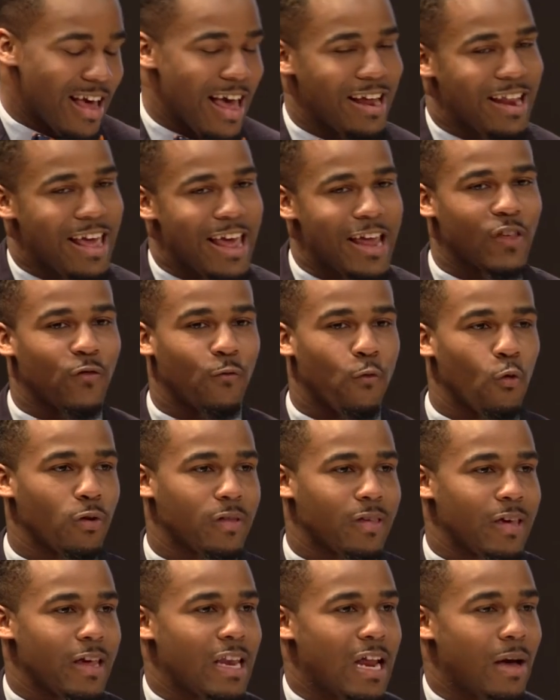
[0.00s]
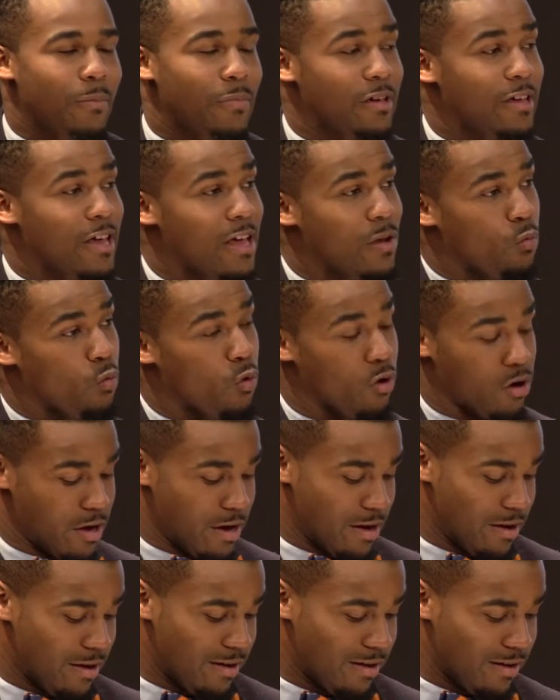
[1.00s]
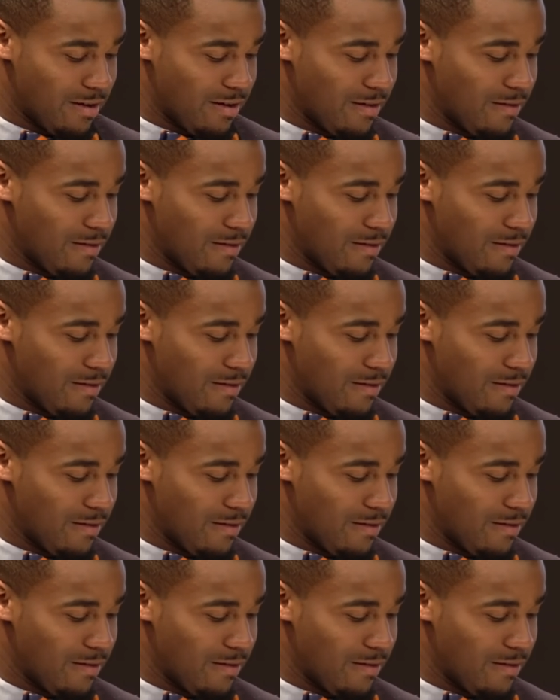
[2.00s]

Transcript: At age 14, I began working.